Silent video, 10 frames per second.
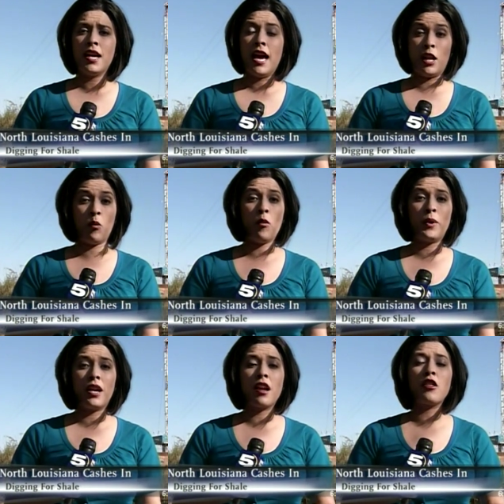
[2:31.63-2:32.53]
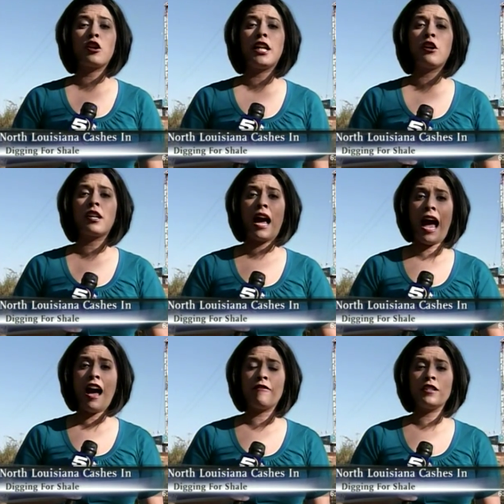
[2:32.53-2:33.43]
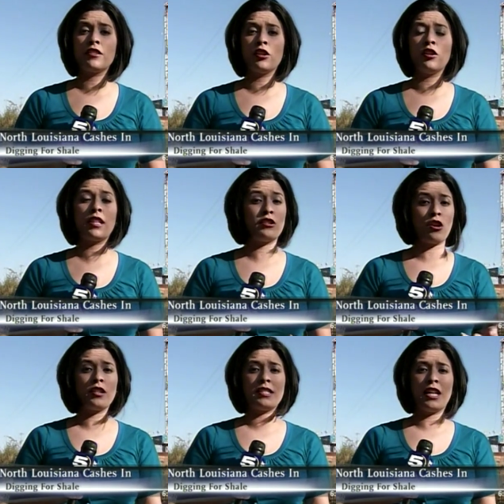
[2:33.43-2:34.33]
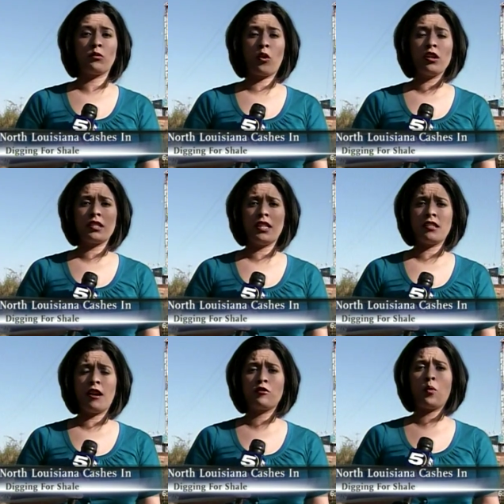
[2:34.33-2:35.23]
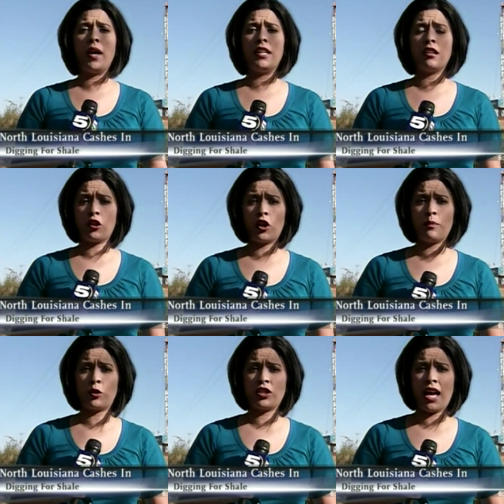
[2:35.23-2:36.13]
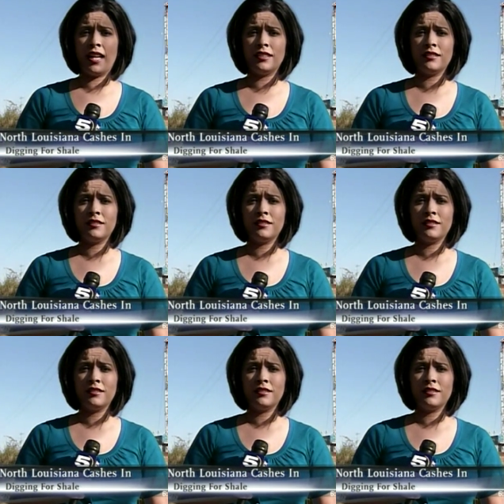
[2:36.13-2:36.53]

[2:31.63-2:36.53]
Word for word: and it won't be another year and a half until they start seeing royalties of twenty to thirty percent.